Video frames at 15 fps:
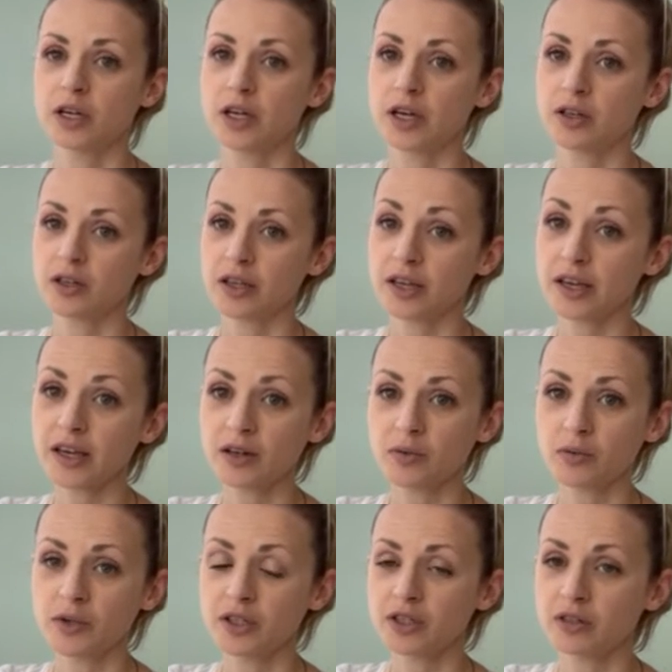and again
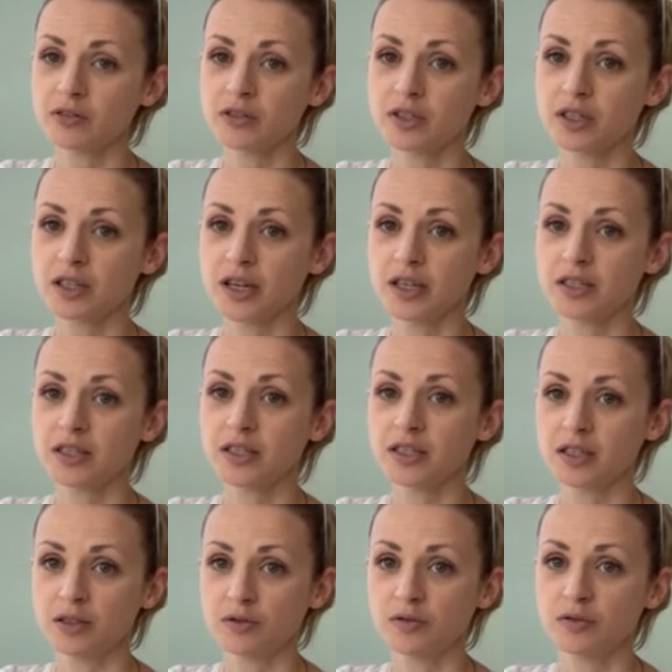we don't get
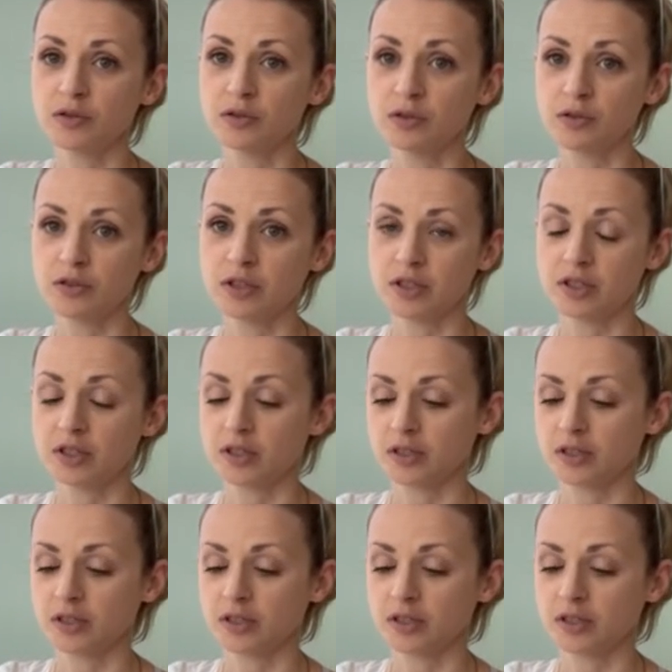enough nutrients.